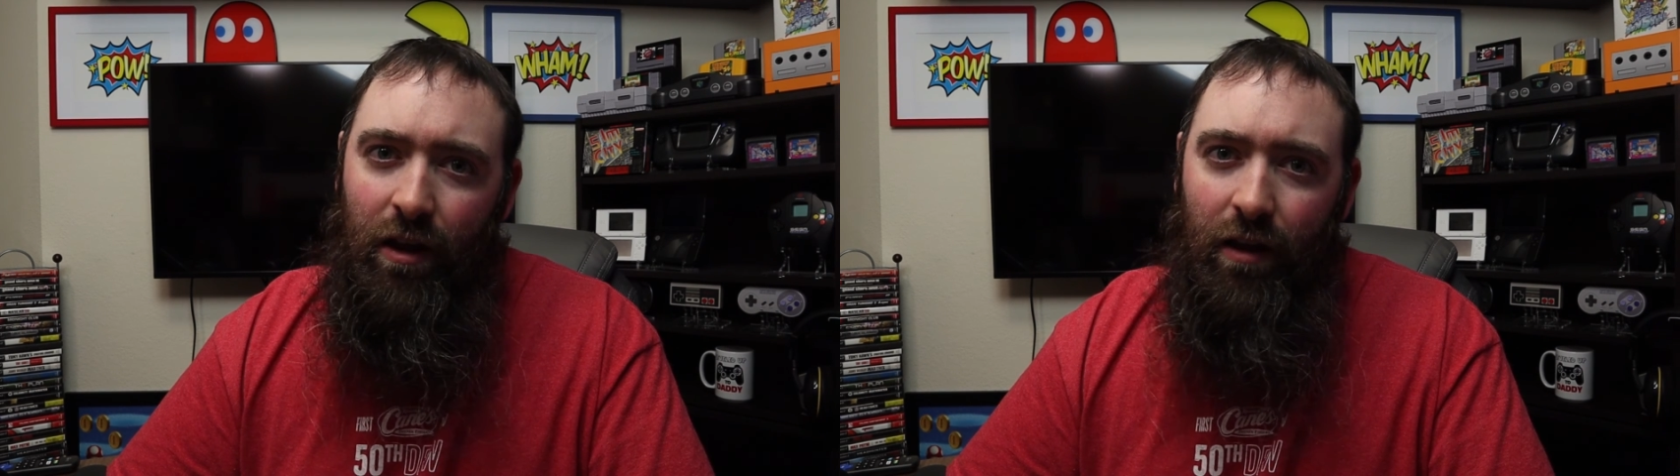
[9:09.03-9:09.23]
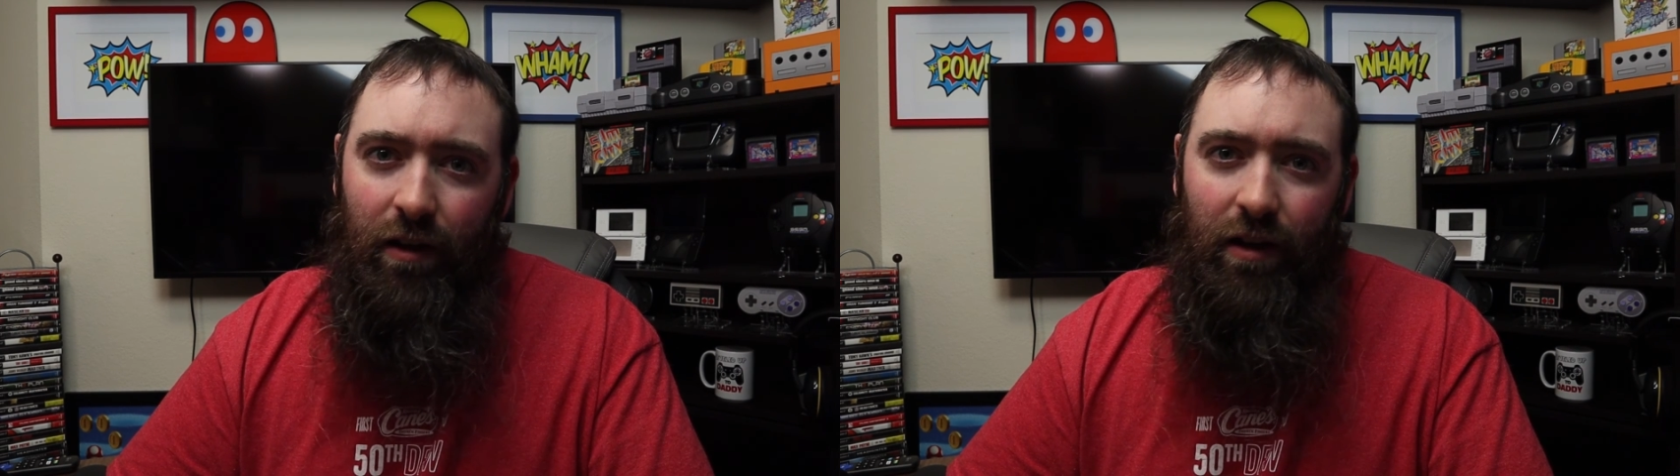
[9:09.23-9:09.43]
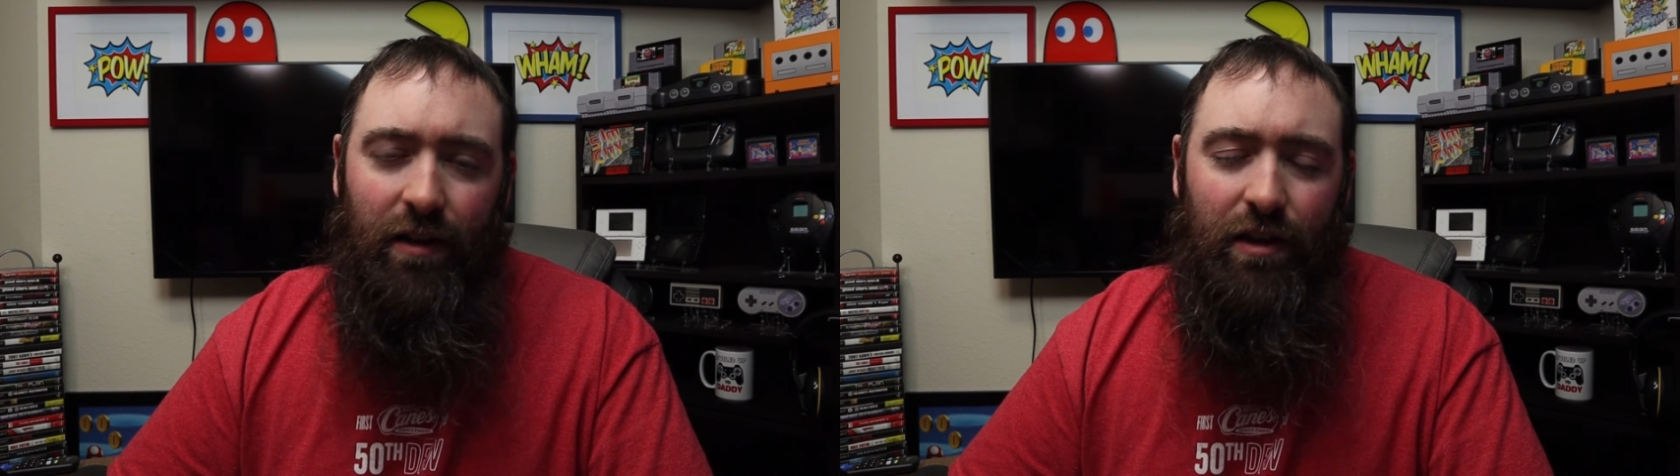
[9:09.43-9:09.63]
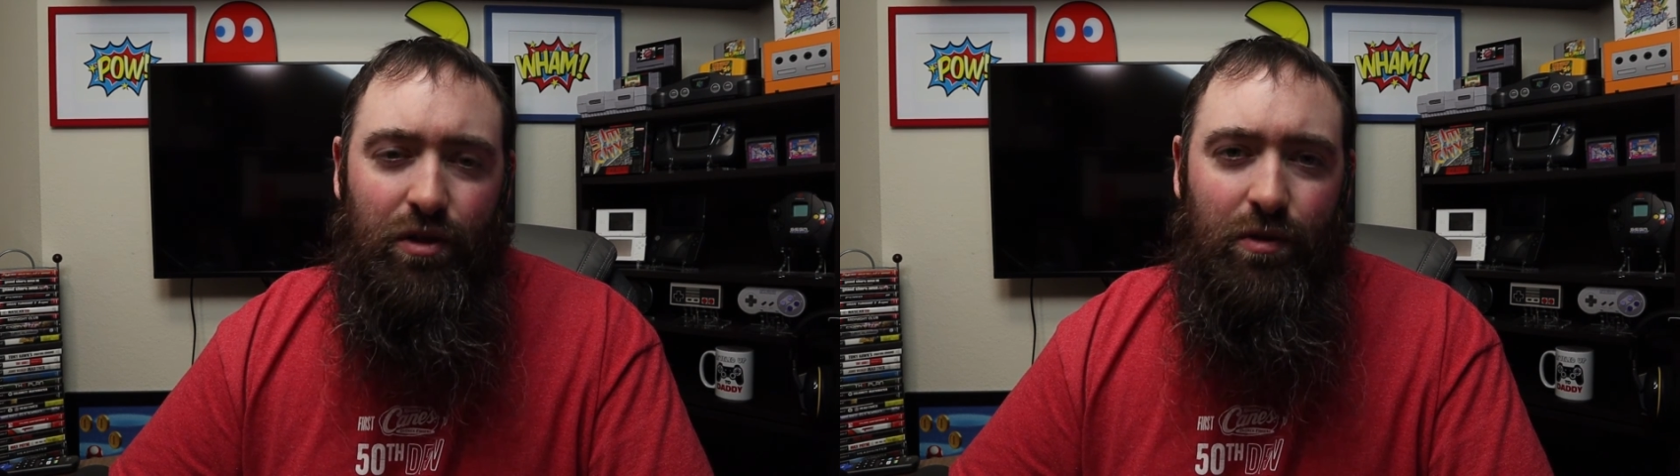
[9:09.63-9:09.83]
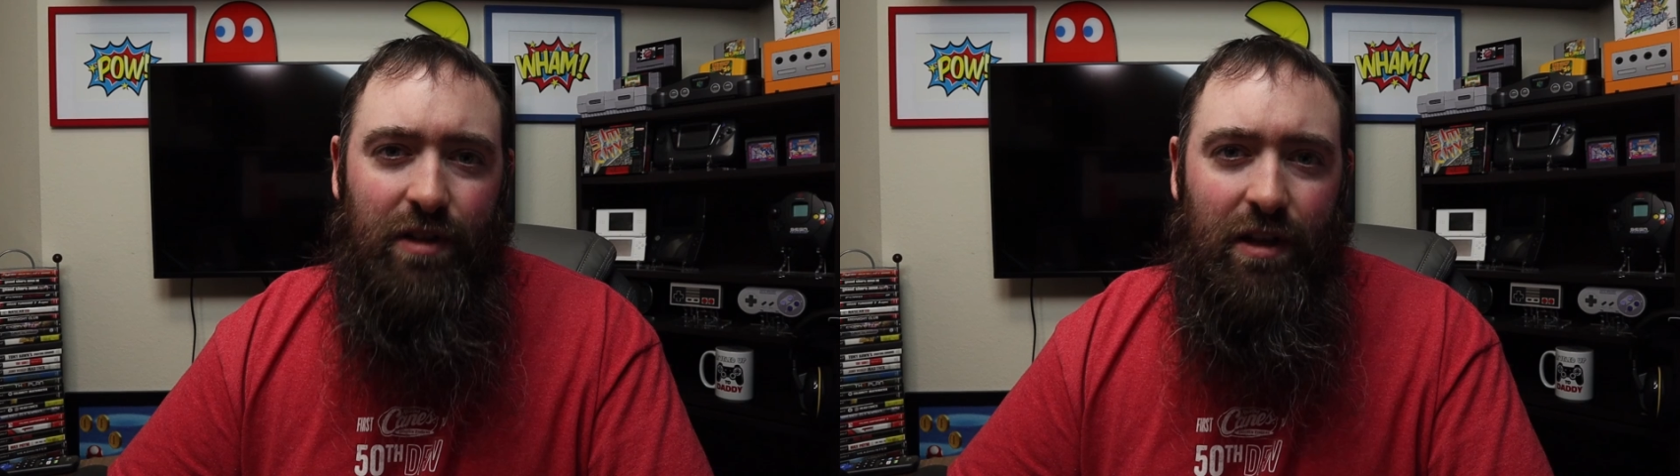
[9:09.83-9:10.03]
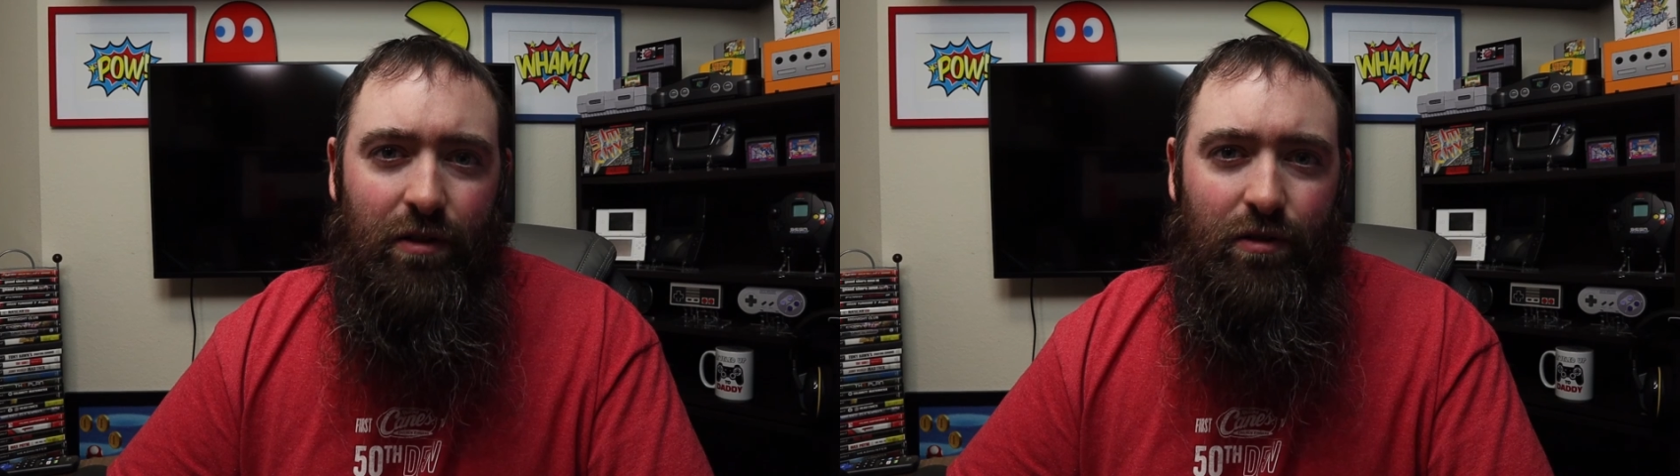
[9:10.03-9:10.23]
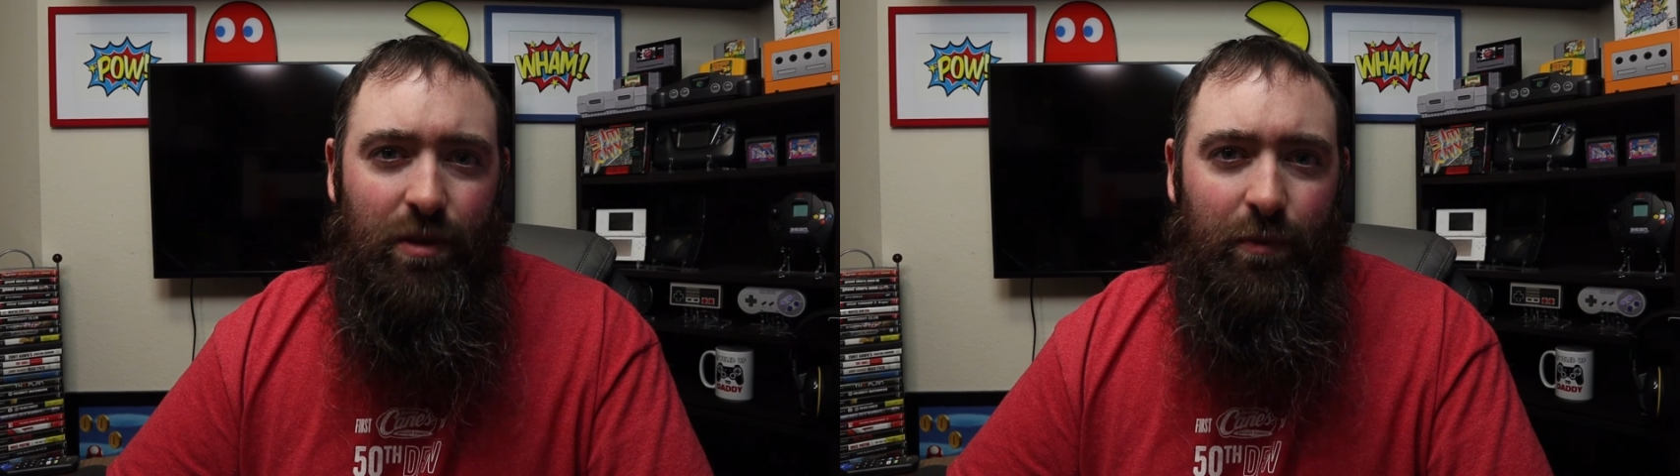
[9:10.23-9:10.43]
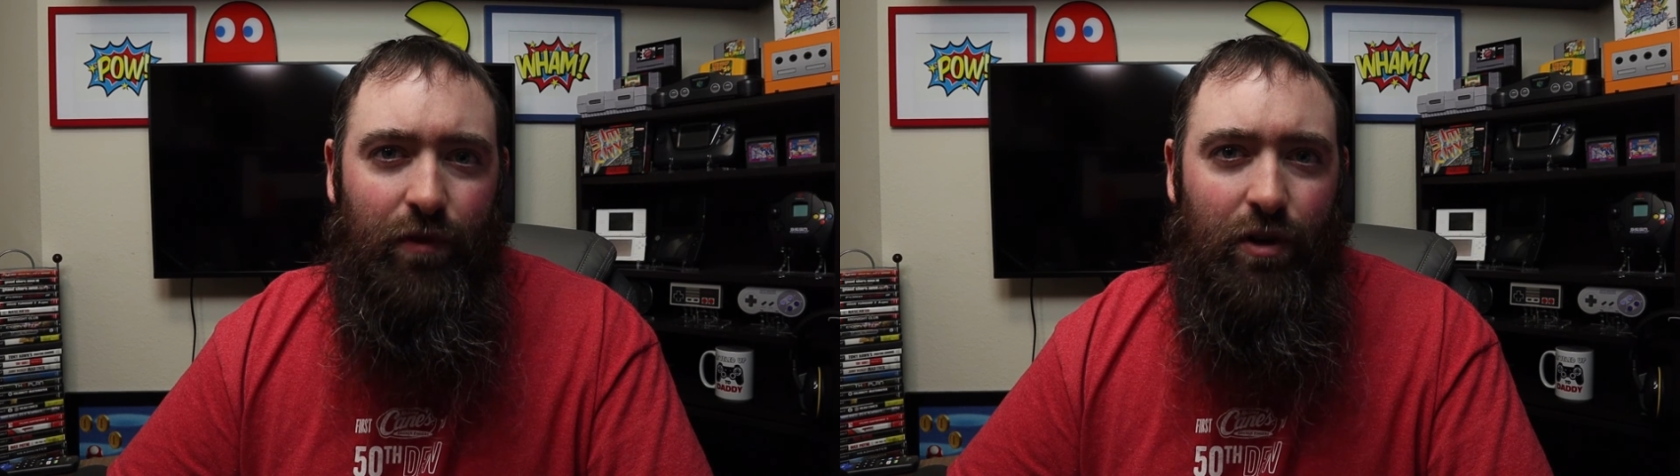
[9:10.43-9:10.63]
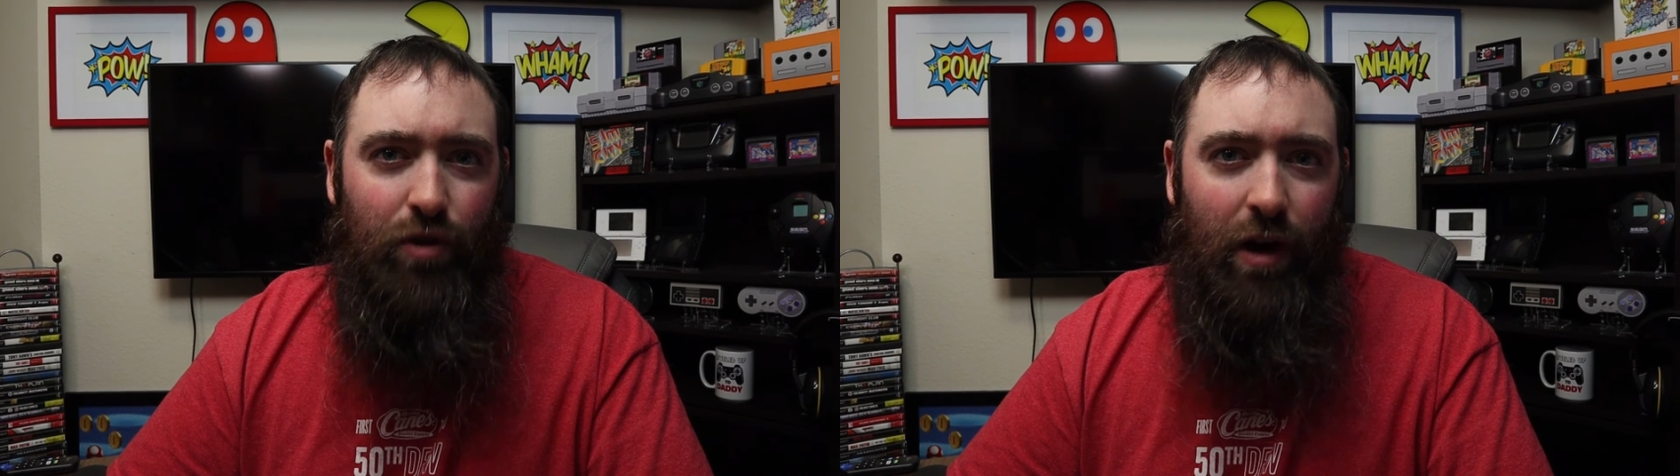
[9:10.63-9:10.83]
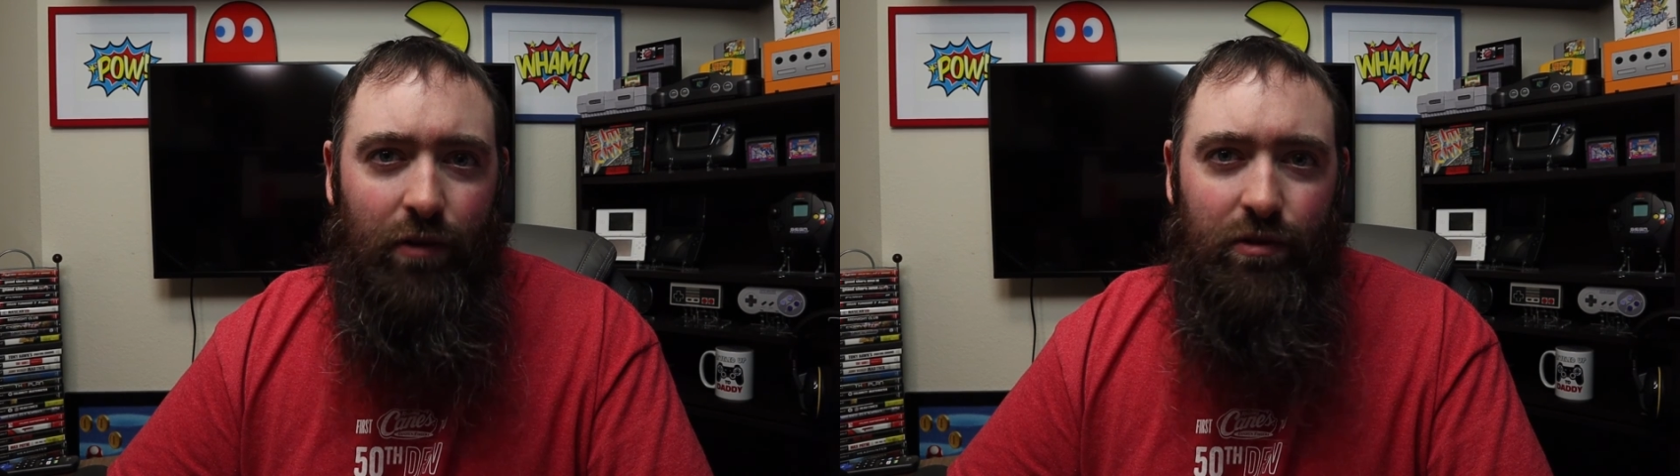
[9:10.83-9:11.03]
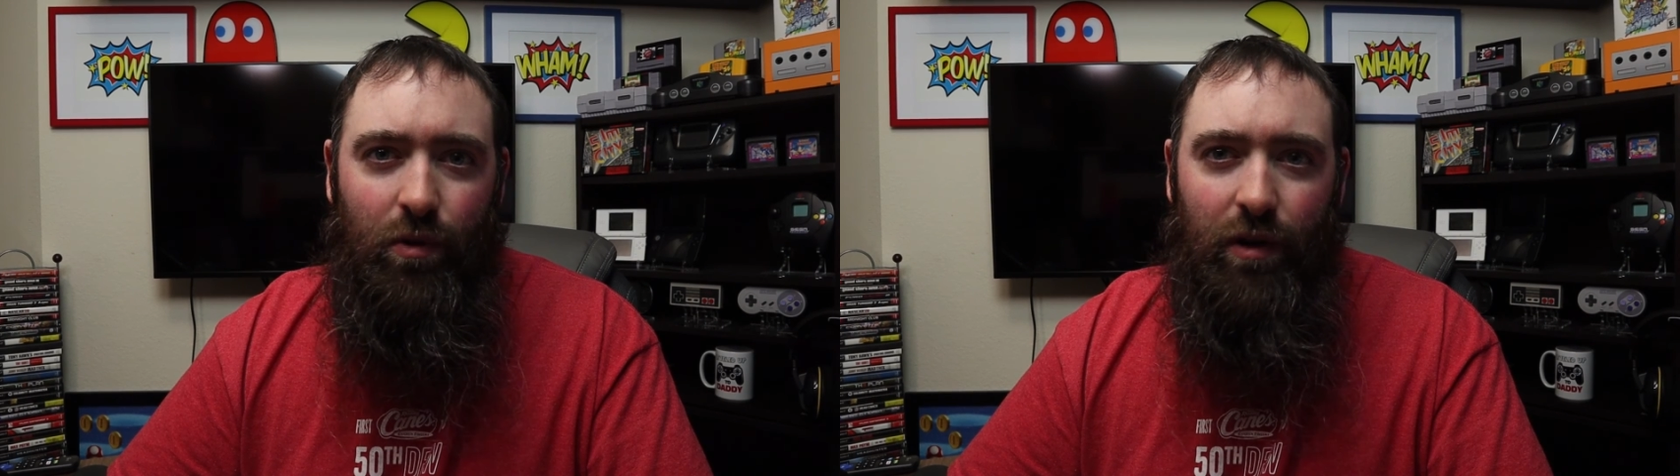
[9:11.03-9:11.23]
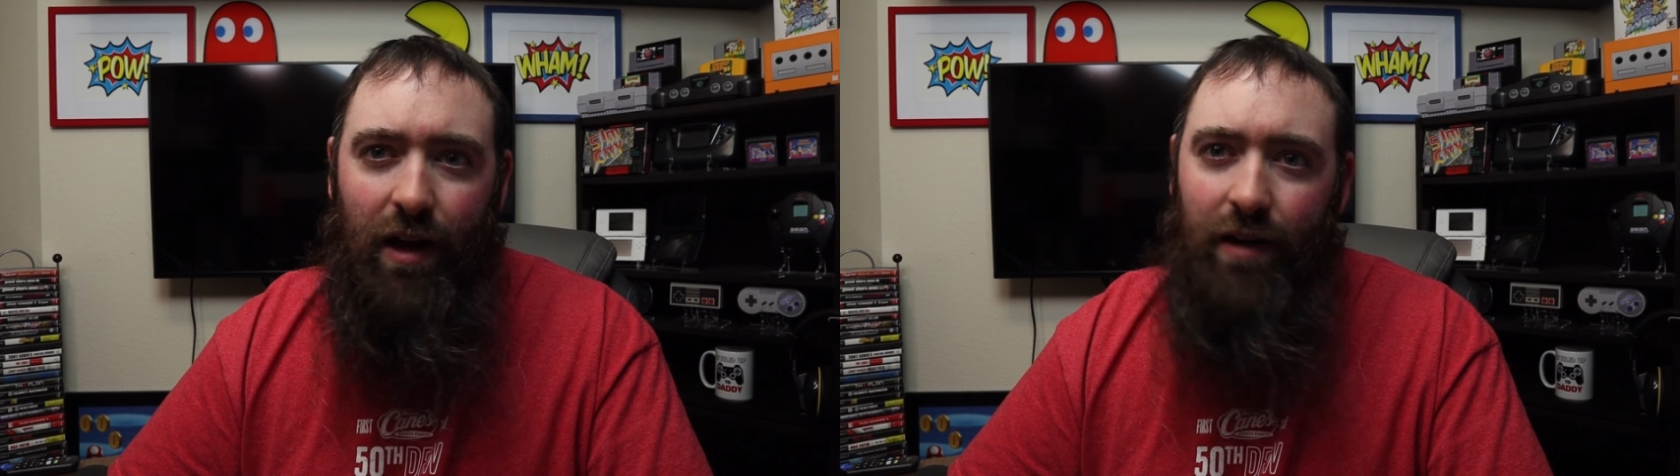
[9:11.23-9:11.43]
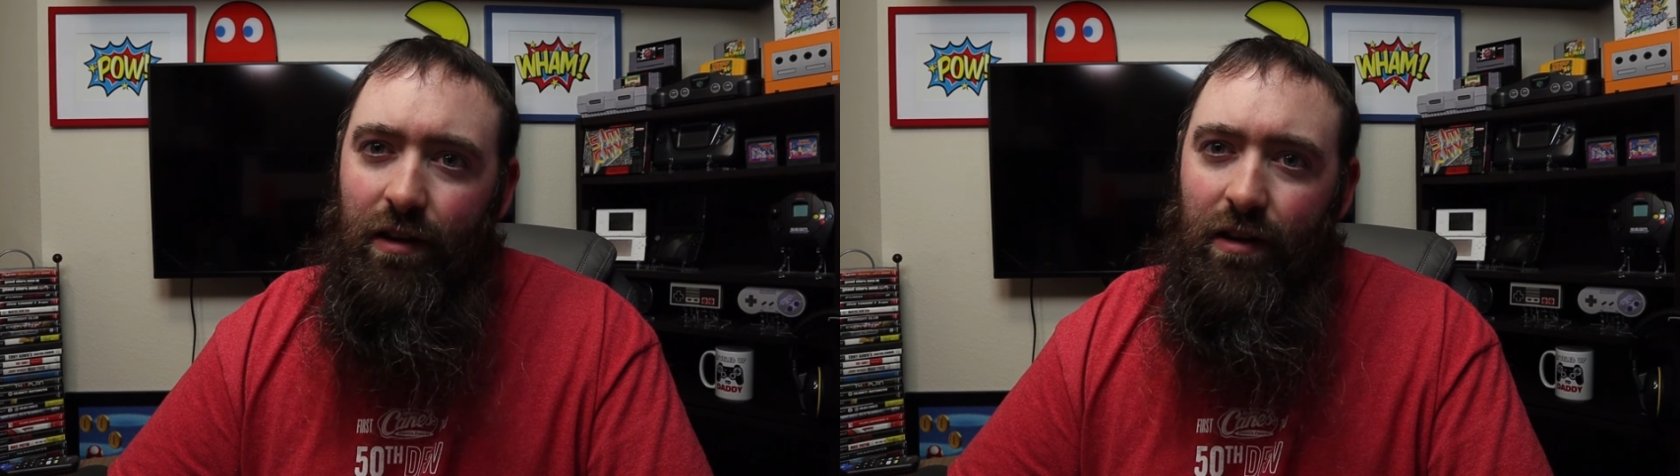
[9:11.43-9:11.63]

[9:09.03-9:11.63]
Unless you see there's some free trials going on.